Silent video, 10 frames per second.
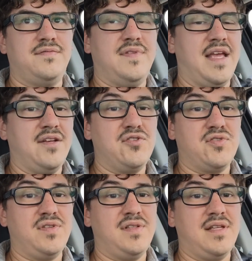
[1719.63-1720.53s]
the
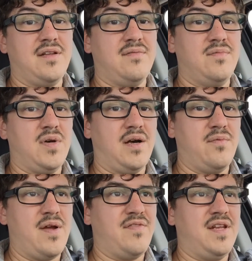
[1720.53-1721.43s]
industry that
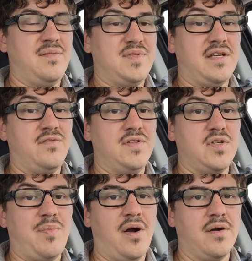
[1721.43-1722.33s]
Refn himself is
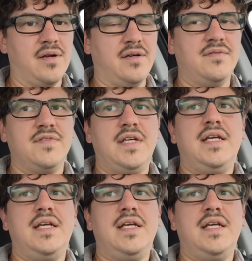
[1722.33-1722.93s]
a part of.